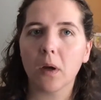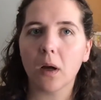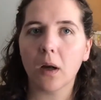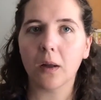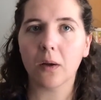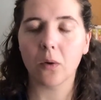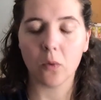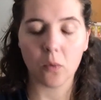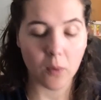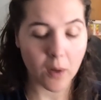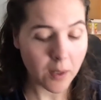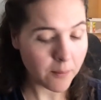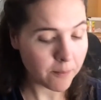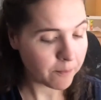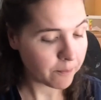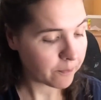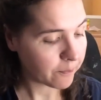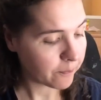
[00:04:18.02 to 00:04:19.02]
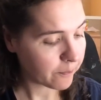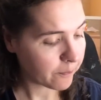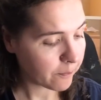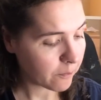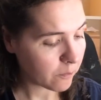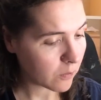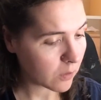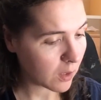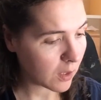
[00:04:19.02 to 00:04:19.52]
I'll go away
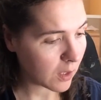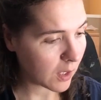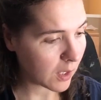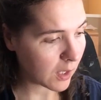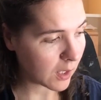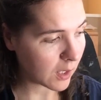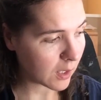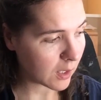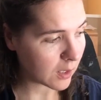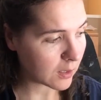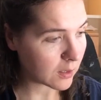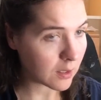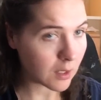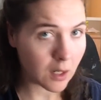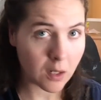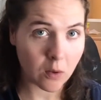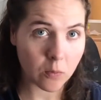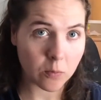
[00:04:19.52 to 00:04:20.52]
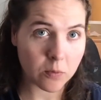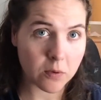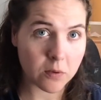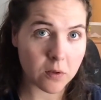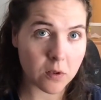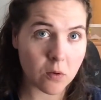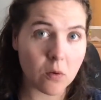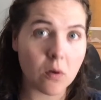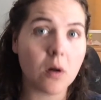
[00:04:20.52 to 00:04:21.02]
and I hope to
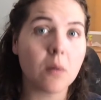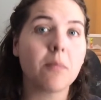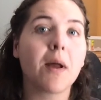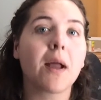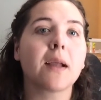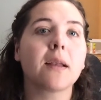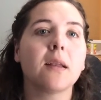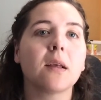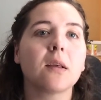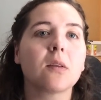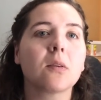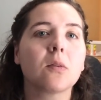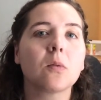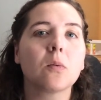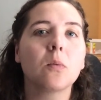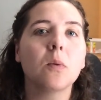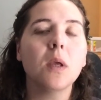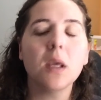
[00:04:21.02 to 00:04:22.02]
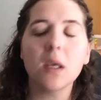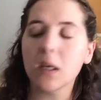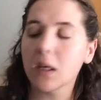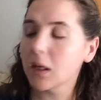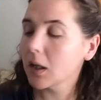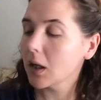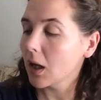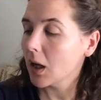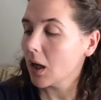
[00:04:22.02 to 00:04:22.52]
see you all back next
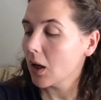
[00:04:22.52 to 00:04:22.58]
week